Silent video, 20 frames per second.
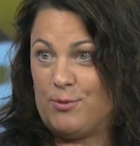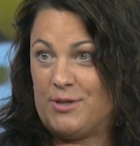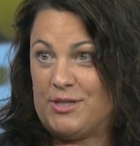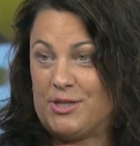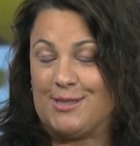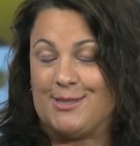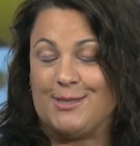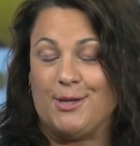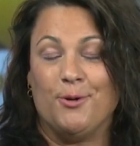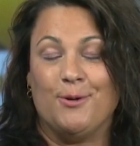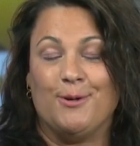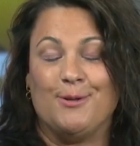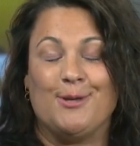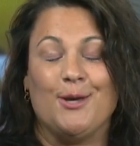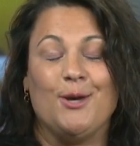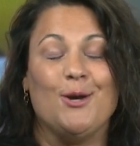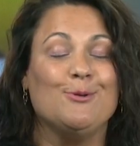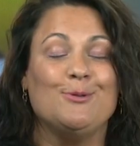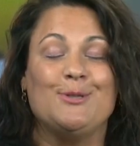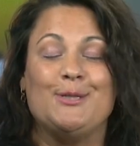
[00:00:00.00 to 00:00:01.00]
We just
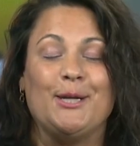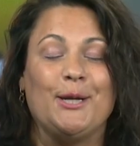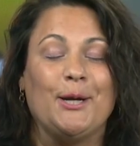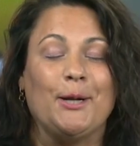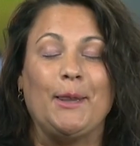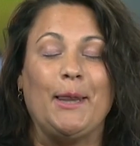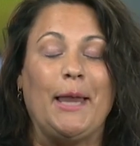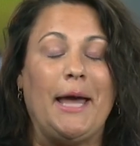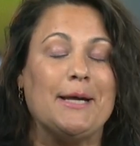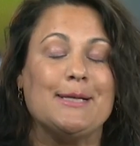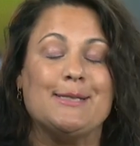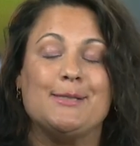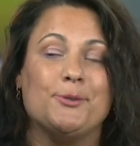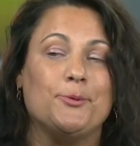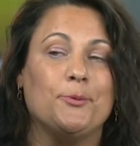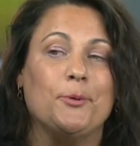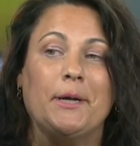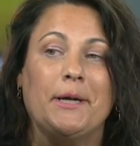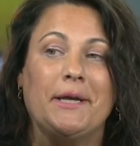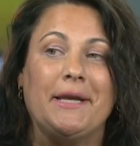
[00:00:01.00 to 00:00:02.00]
hosted our
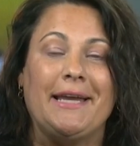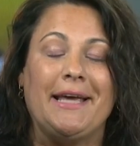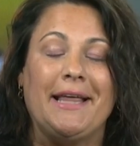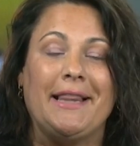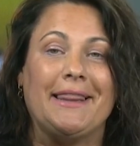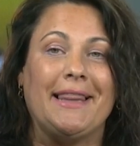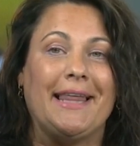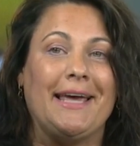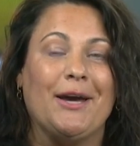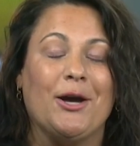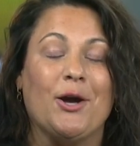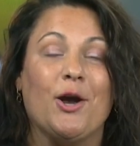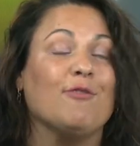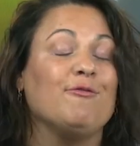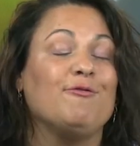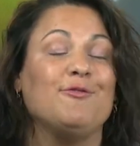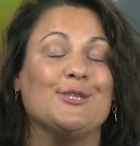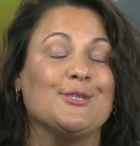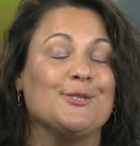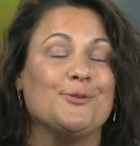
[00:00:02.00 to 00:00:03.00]
last one, or our
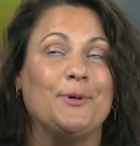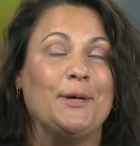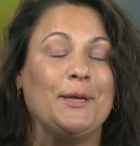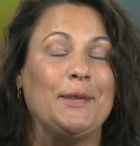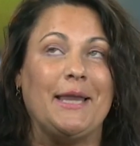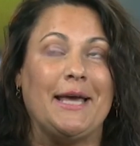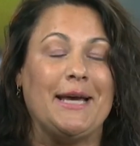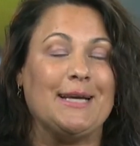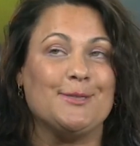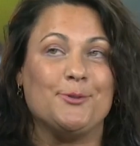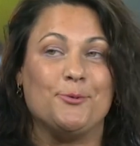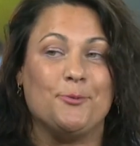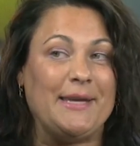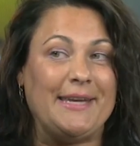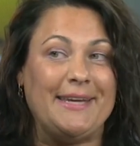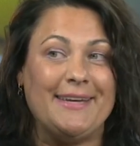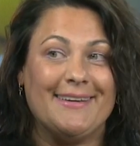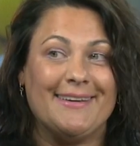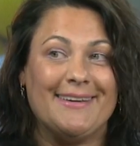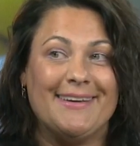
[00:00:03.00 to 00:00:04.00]
first one last
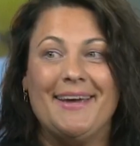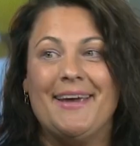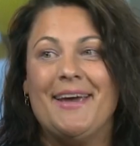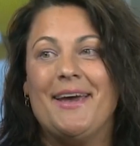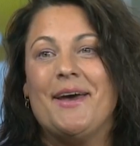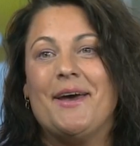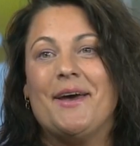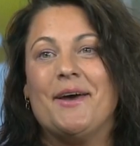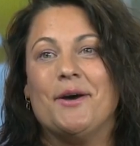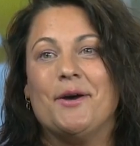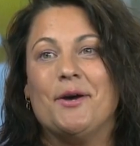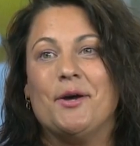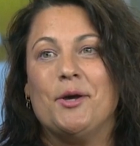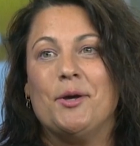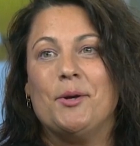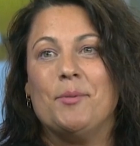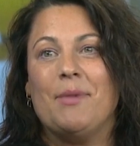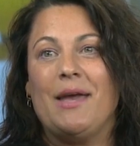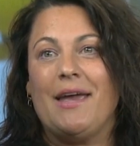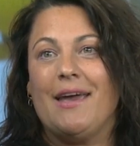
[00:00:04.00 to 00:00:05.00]
week,
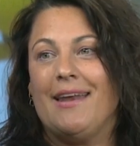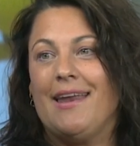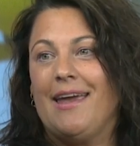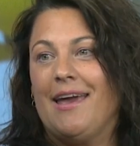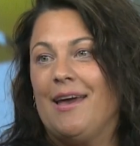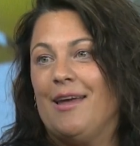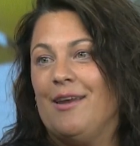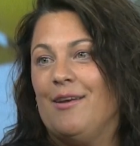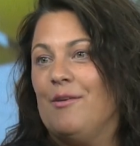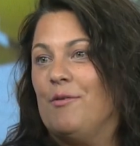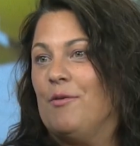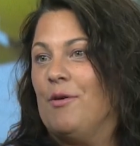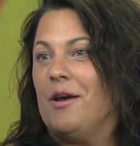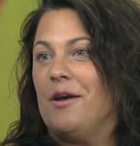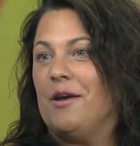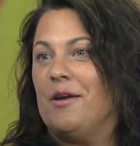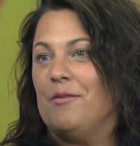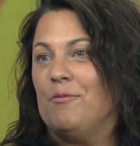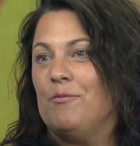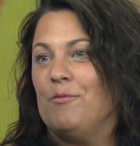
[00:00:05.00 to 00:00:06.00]
and had
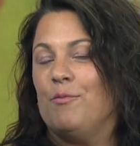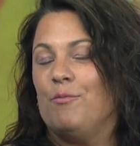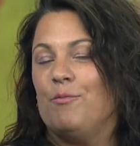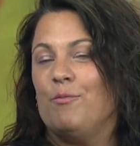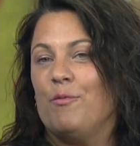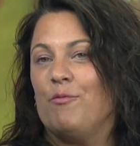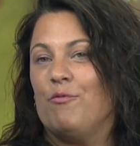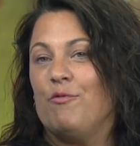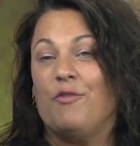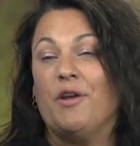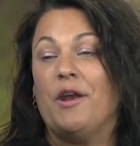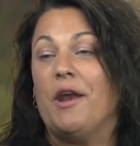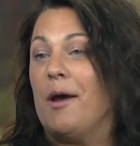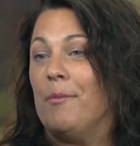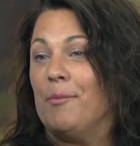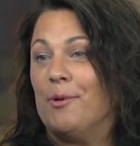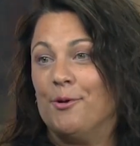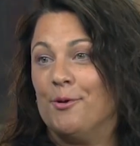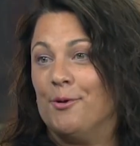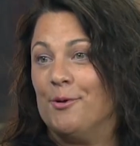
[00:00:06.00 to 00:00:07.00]
a
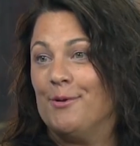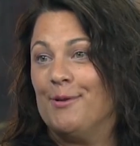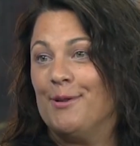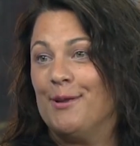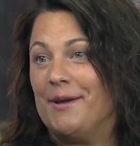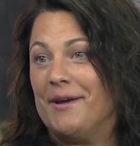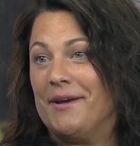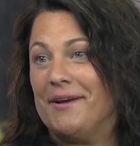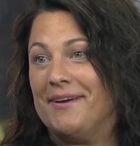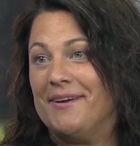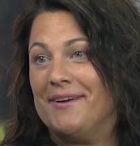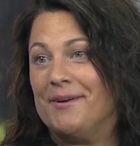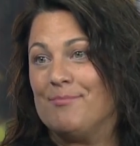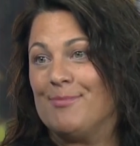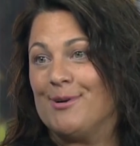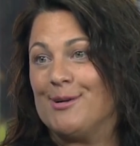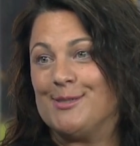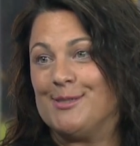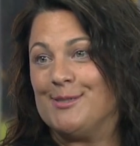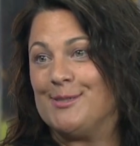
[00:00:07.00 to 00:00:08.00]
phenomenal
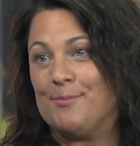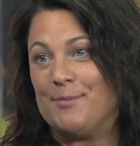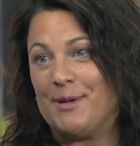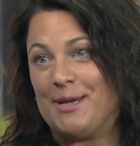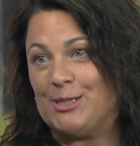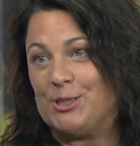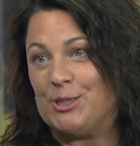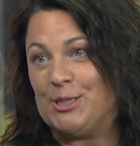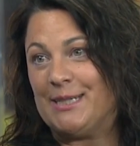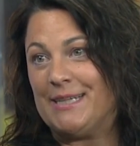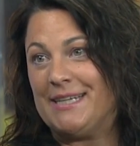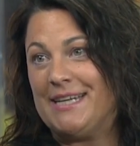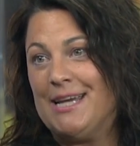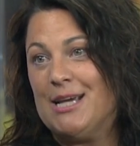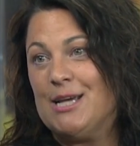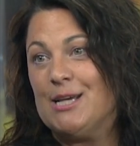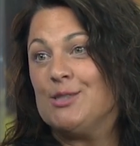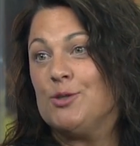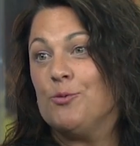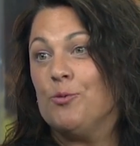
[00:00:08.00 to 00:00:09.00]
participation.
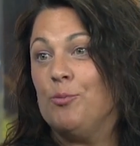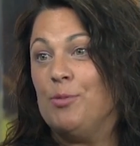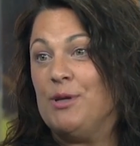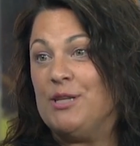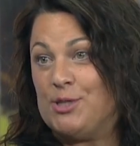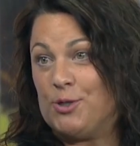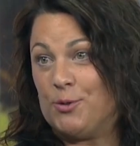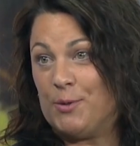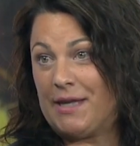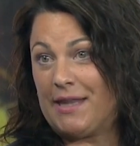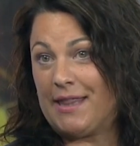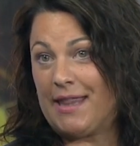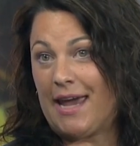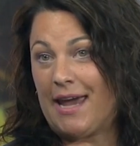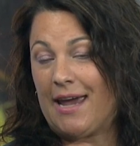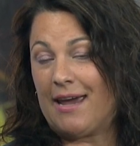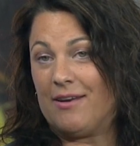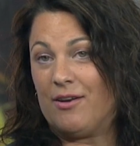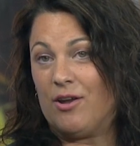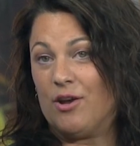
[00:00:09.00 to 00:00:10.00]
So we'll be doing
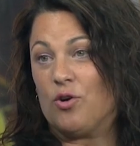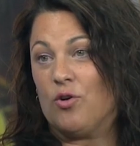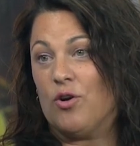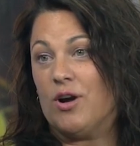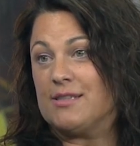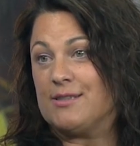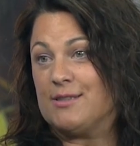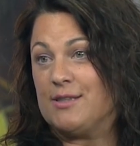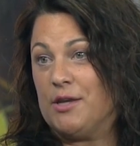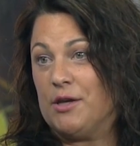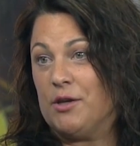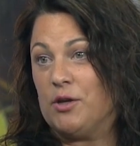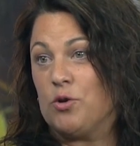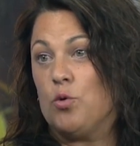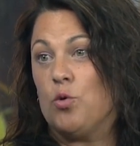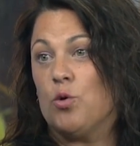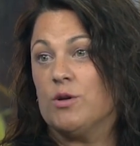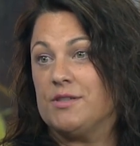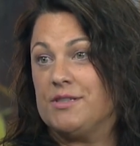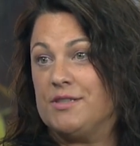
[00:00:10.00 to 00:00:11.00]
that across the
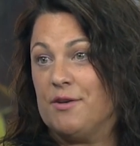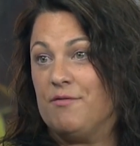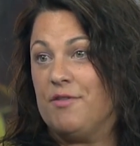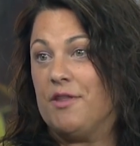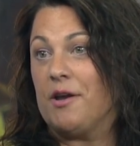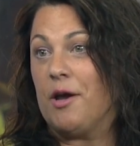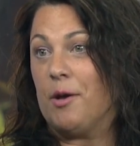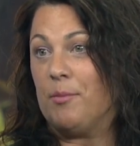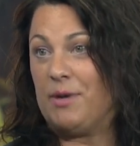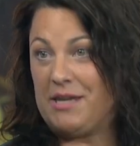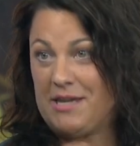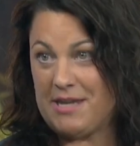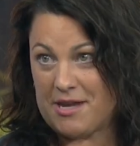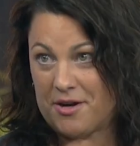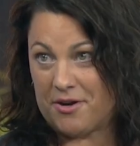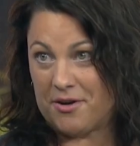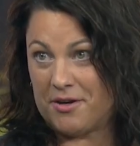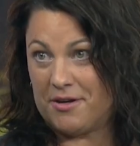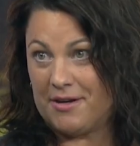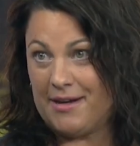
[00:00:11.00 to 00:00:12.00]
course of the coming
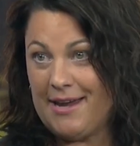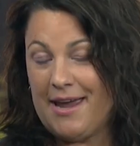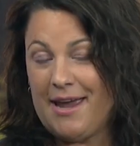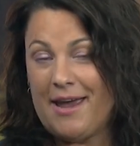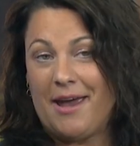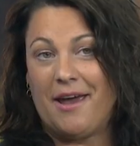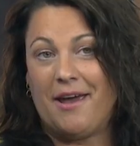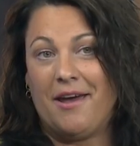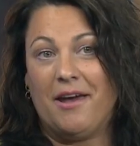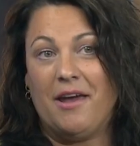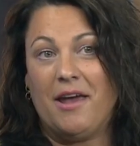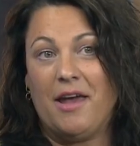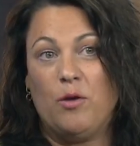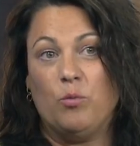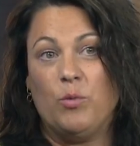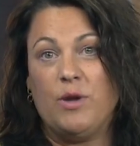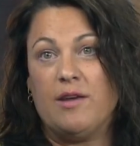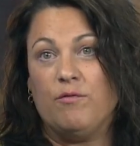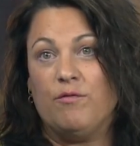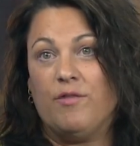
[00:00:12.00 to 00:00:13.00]
year.
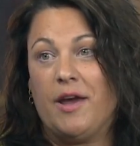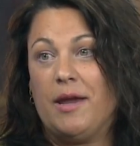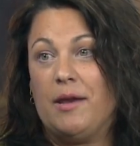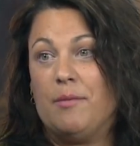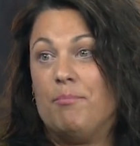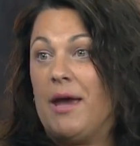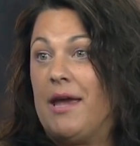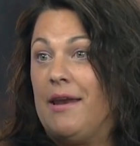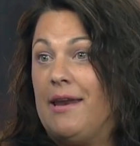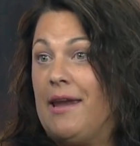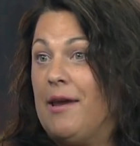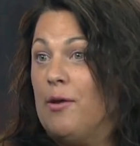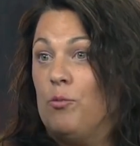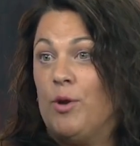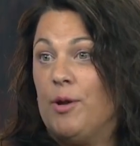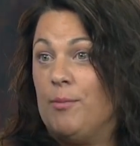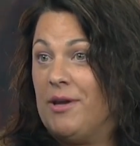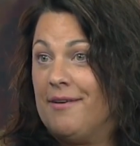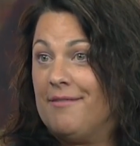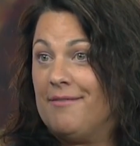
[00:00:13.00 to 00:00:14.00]
And we invite men and
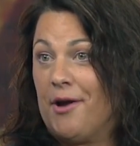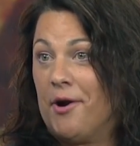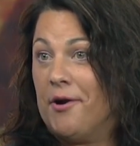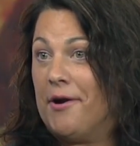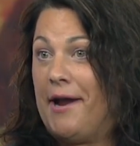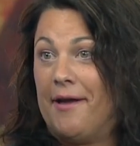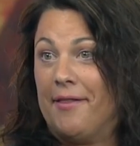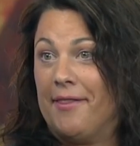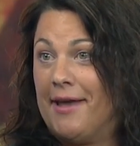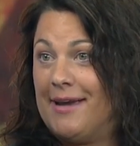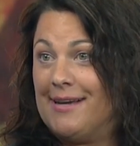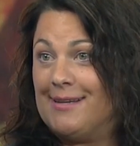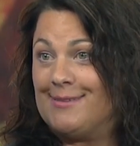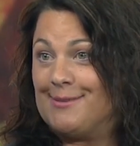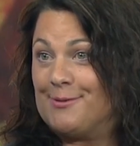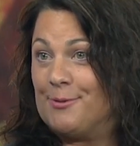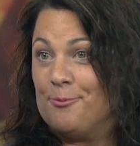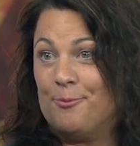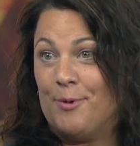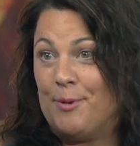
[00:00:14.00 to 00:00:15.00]
women, our
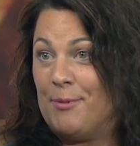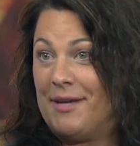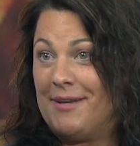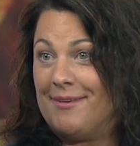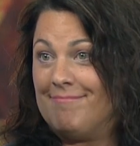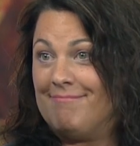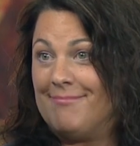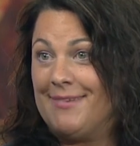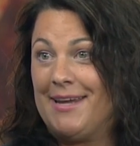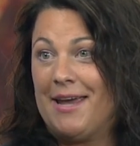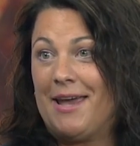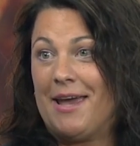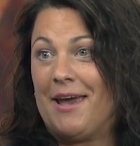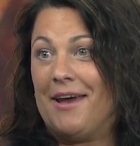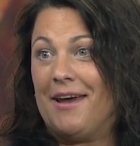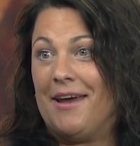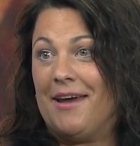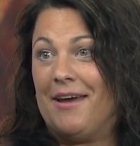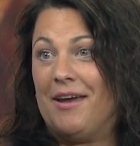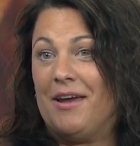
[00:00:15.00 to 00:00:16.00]
allies, women.
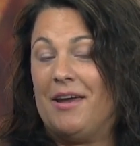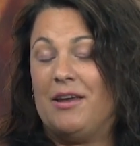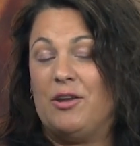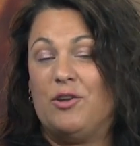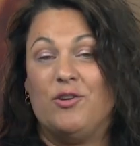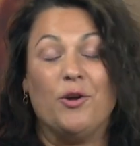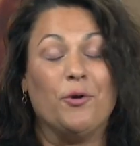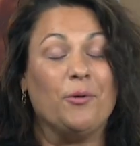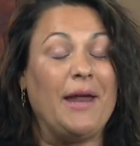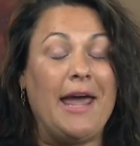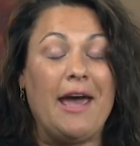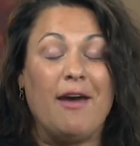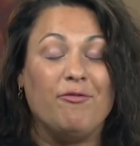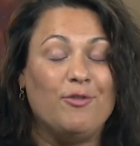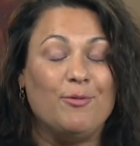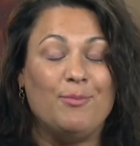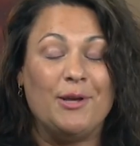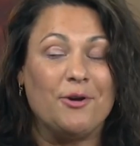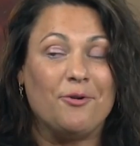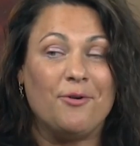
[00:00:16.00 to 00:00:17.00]
You don't have
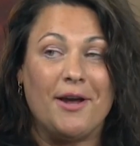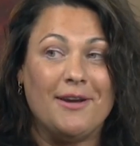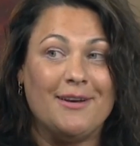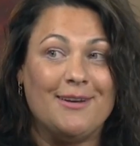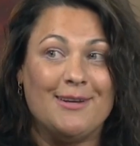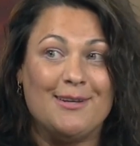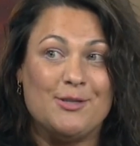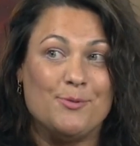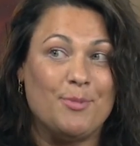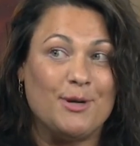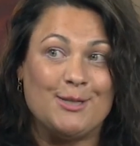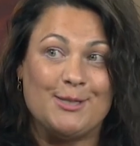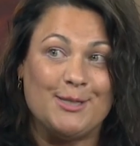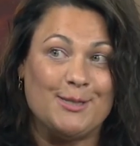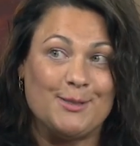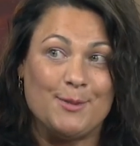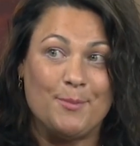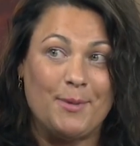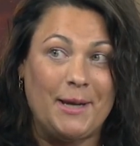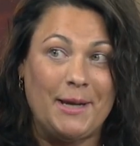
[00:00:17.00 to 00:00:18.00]
to be accredited to
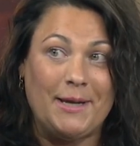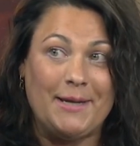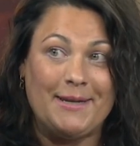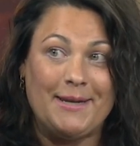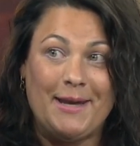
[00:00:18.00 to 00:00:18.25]
participate.